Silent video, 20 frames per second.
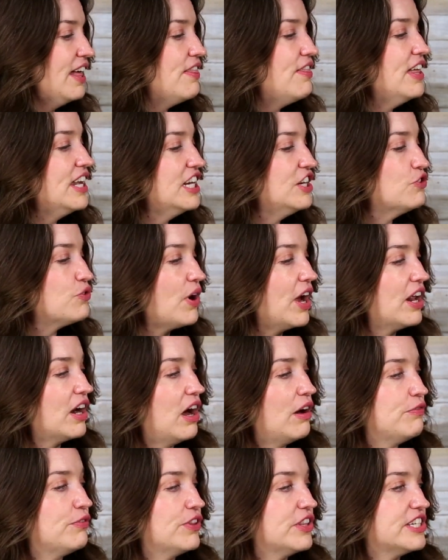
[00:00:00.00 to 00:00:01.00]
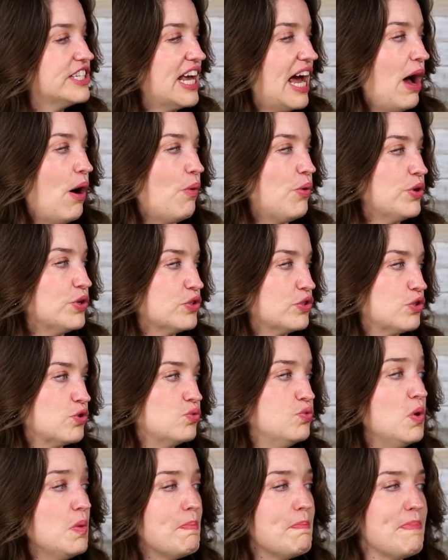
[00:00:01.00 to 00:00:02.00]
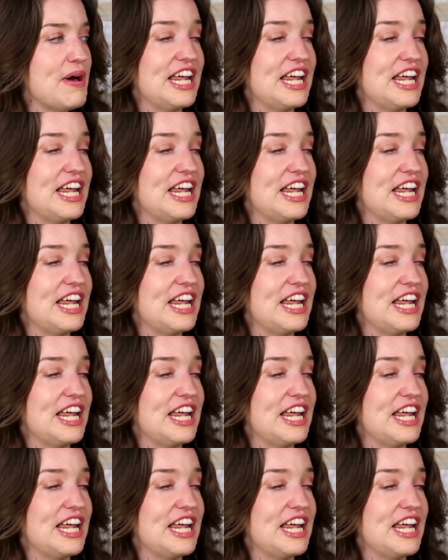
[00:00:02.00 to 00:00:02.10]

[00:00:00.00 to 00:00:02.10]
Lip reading: Then he dried off with a towel, zoop,